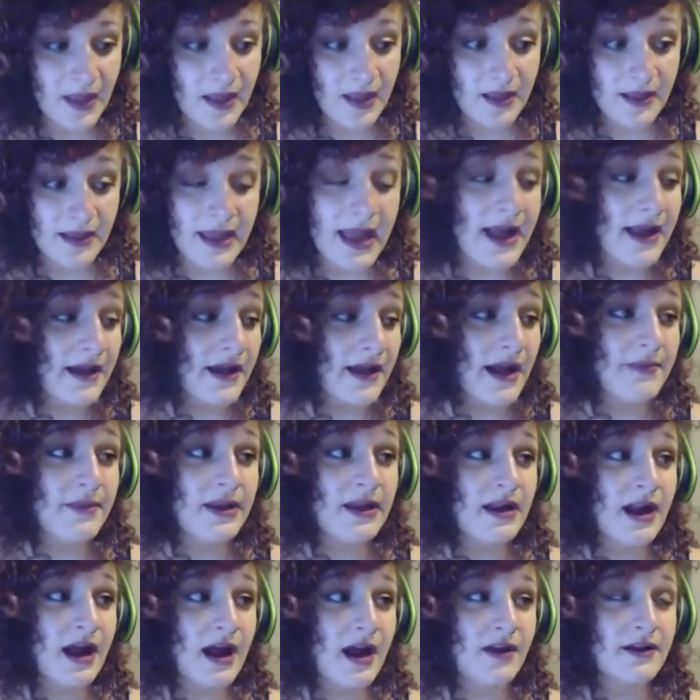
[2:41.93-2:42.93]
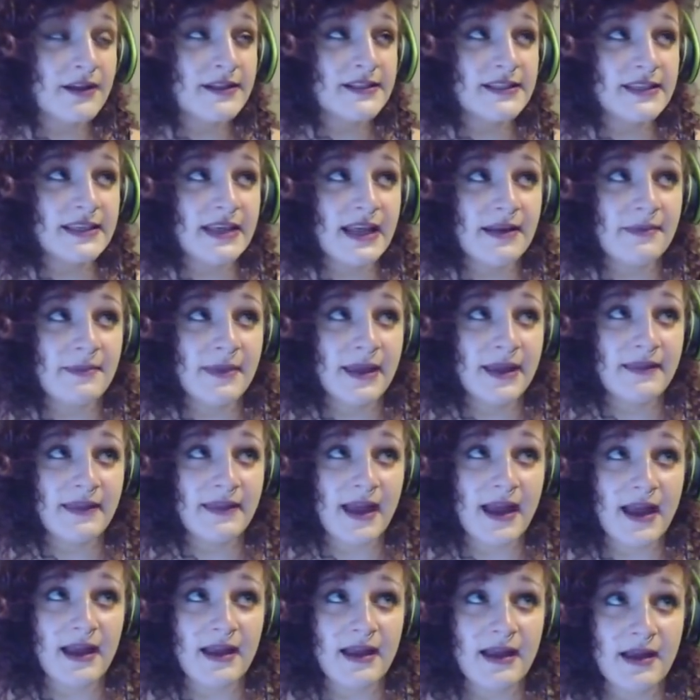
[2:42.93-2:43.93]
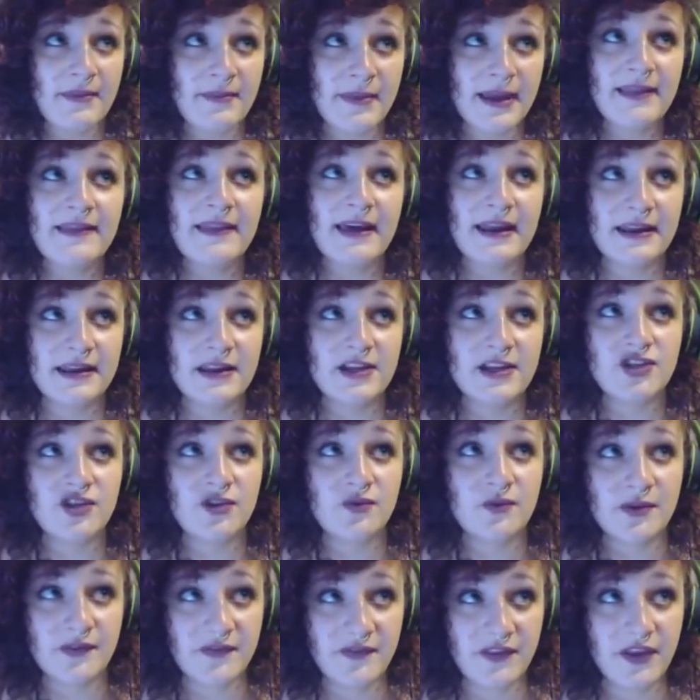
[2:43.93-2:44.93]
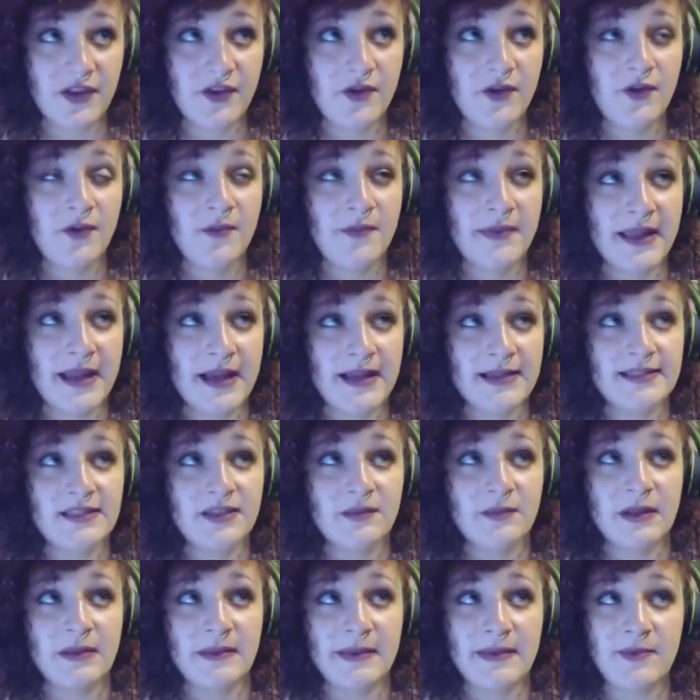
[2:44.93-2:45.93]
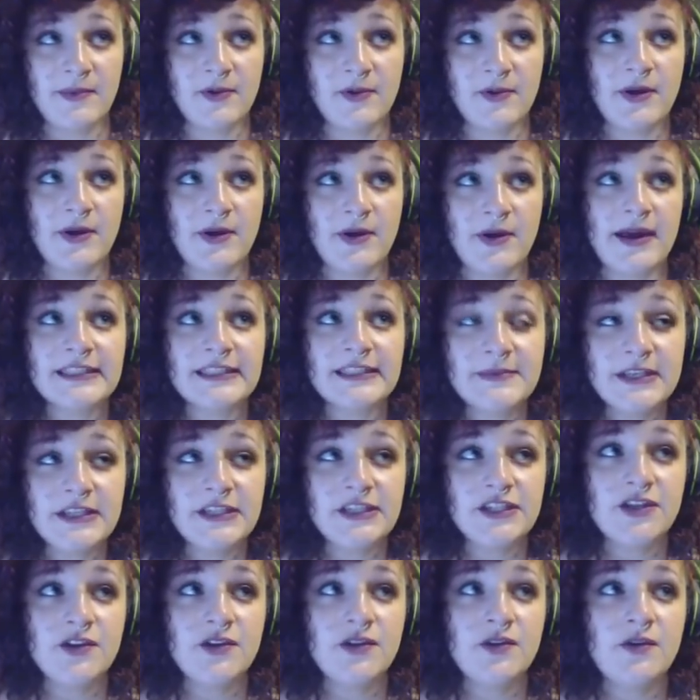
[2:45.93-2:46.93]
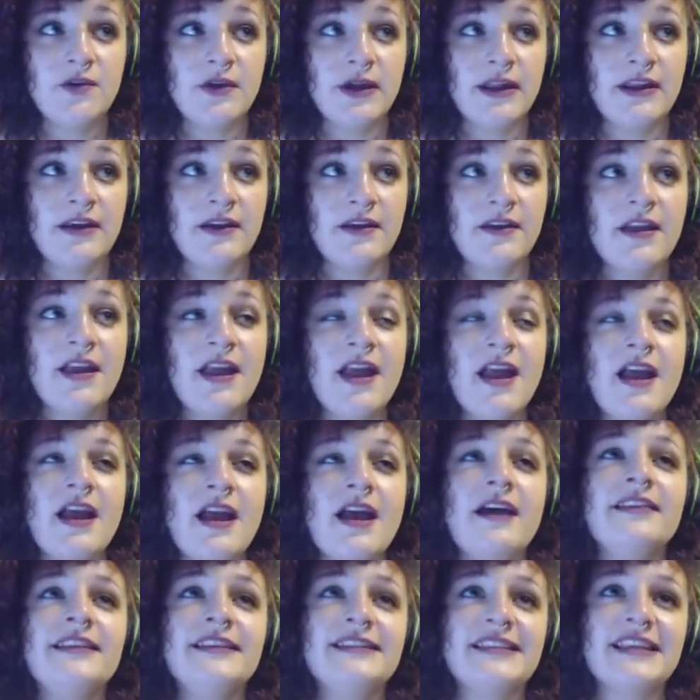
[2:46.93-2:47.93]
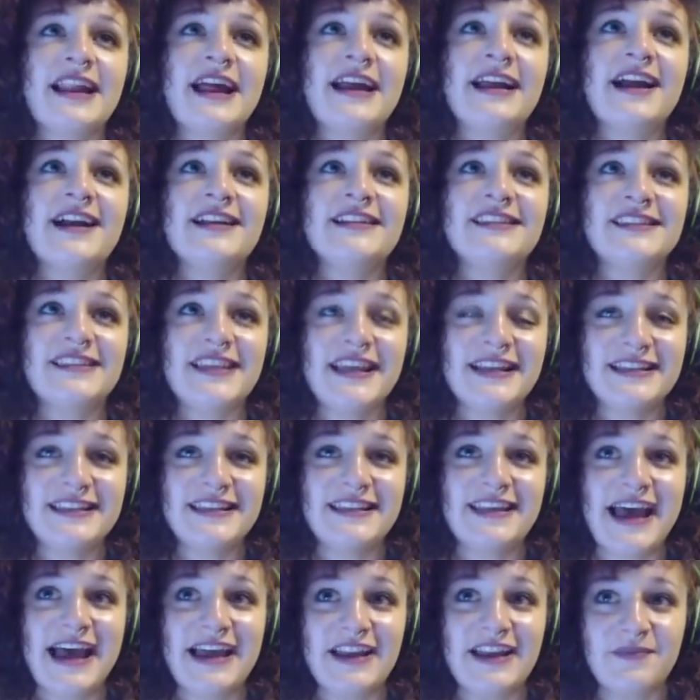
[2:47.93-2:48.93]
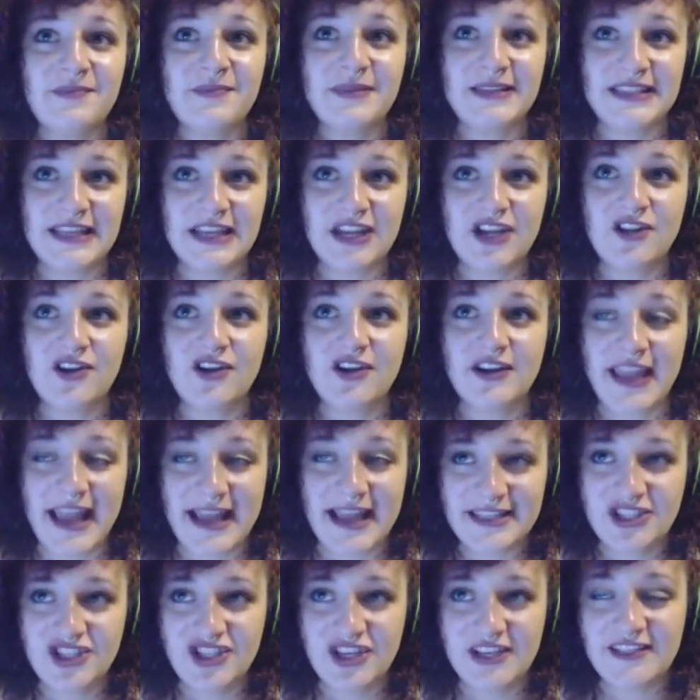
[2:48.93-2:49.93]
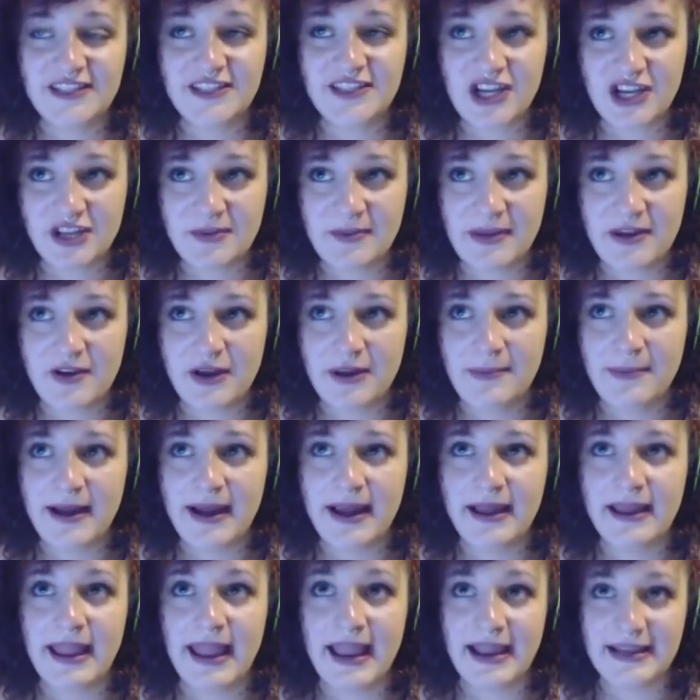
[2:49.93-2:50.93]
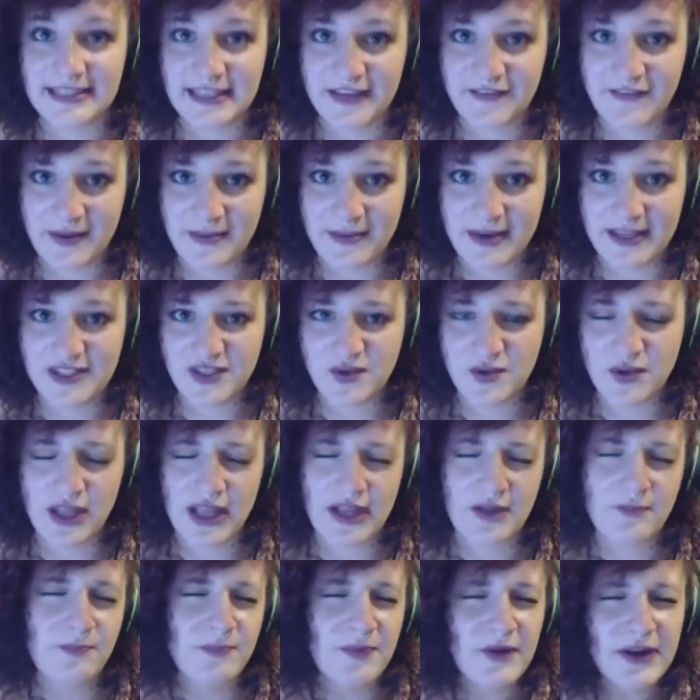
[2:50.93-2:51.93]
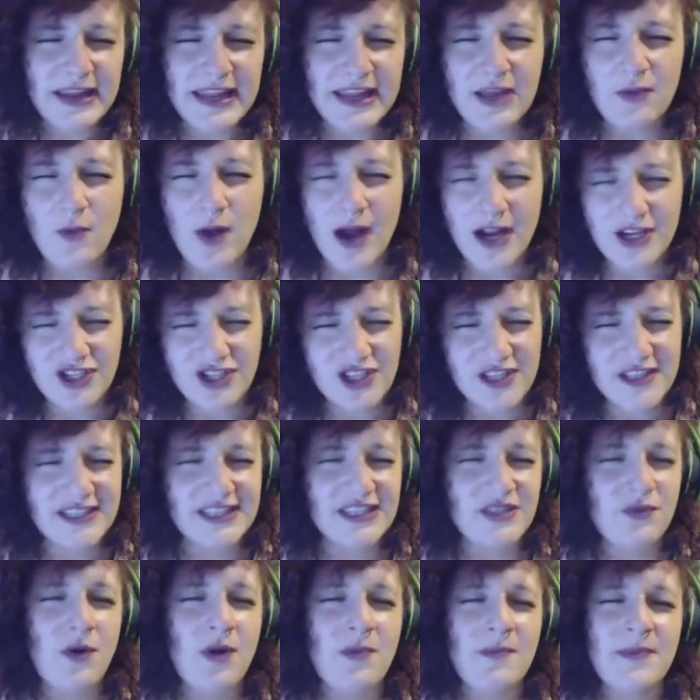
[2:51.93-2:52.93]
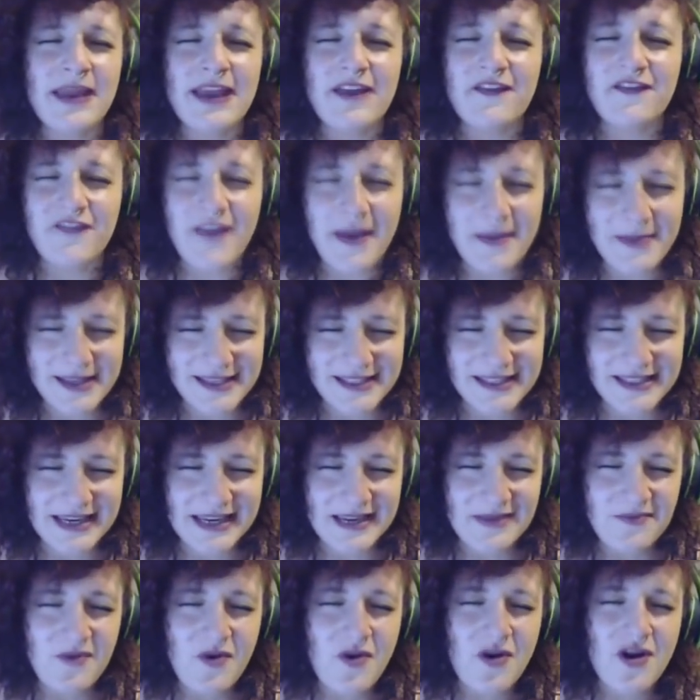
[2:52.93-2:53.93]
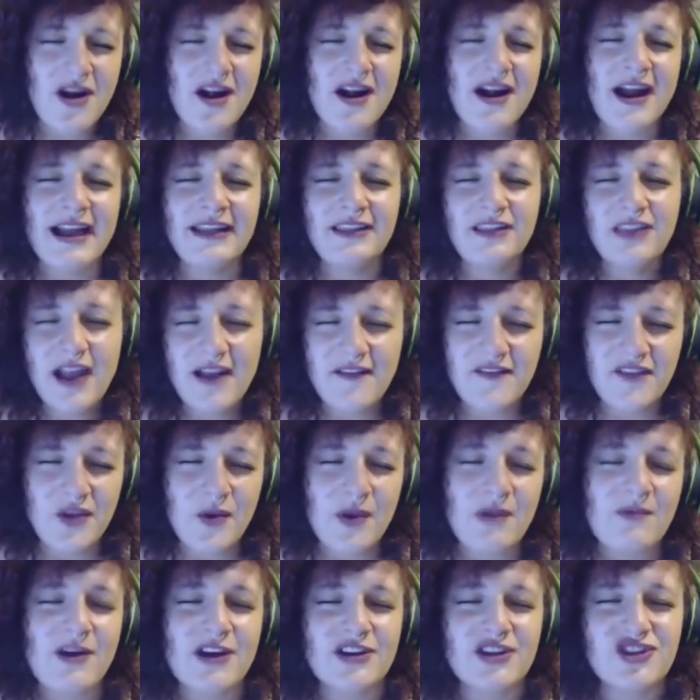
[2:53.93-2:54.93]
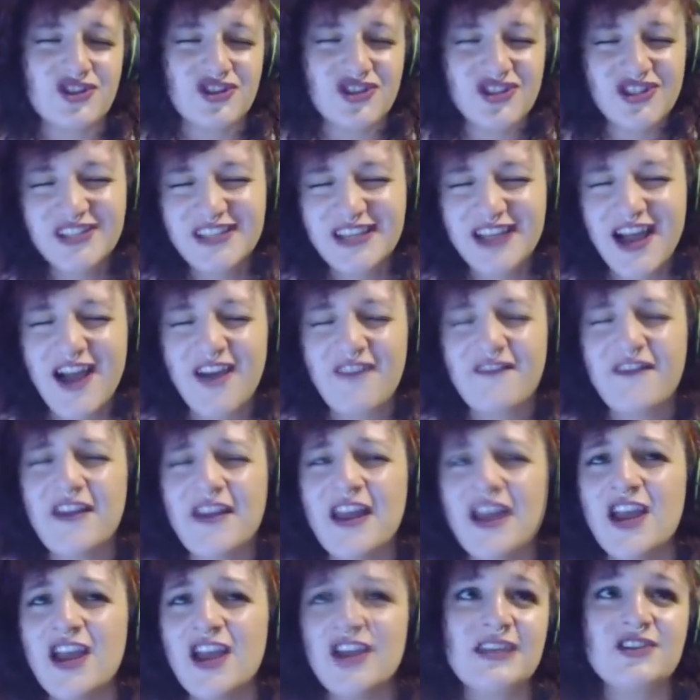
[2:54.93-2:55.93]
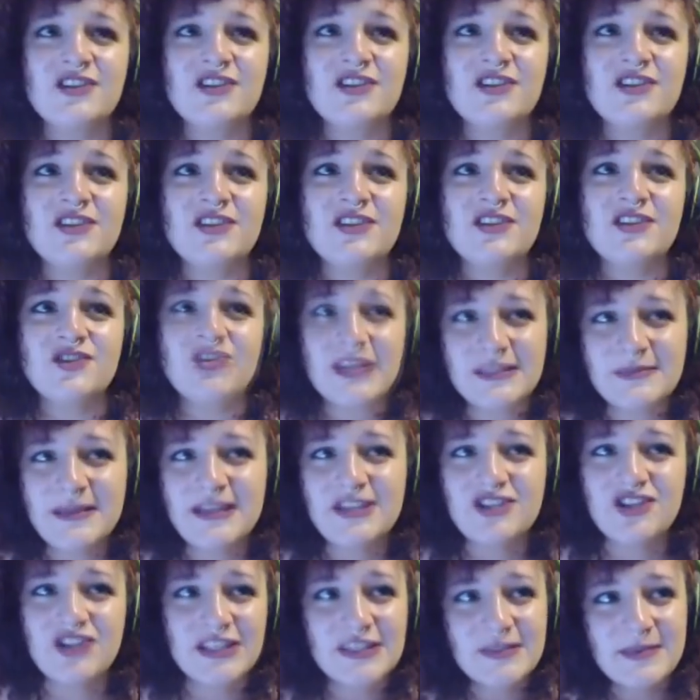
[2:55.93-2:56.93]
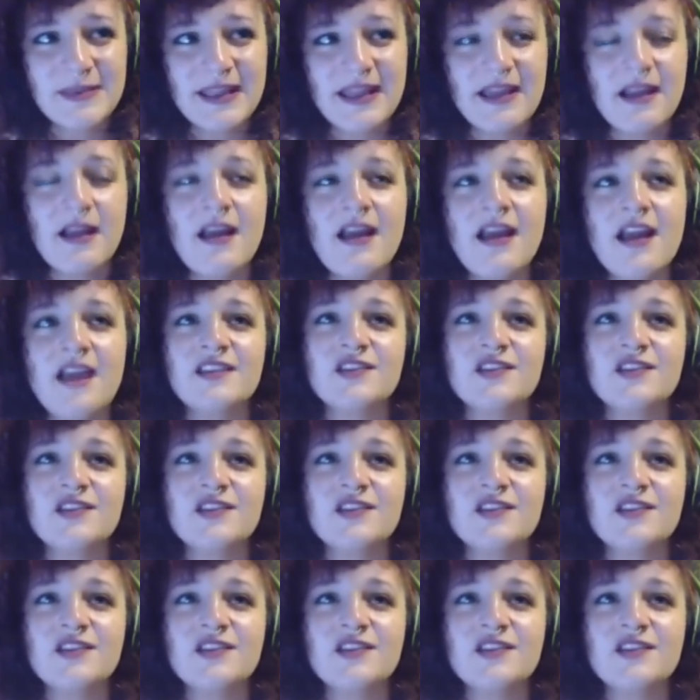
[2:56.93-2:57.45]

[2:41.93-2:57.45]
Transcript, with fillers: Yeah, I mean, honestly, I made that I made that initial review because so many people had asked me to. And uh, listen, I got sent that particular Cassie Jaye's documentary by anti-feminists who were like, "Brittany, watch this. You won't be a feminist anymore. I love you. I watch your stuff. Trust me. Trust me. Trust me."